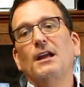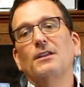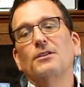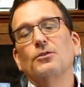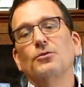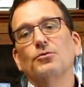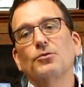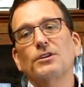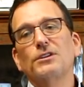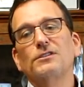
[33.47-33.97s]

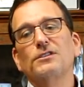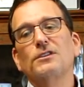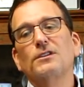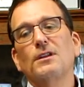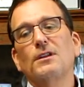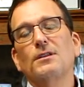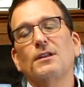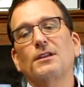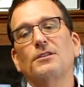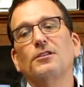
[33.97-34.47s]
And the
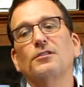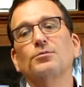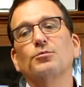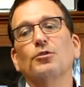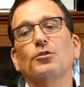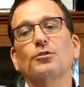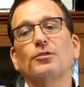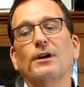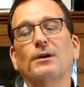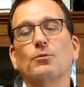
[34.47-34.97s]
reason that this
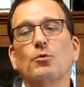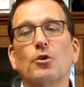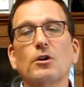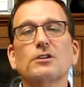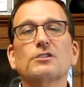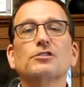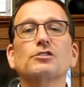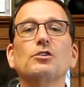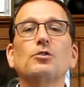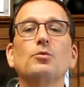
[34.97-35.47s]
program
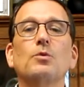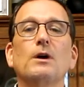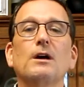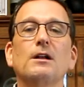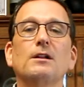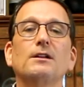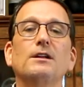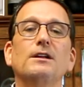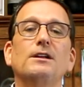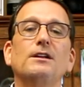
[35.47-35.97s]
works so
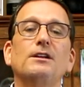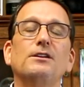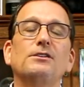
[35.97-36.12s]
well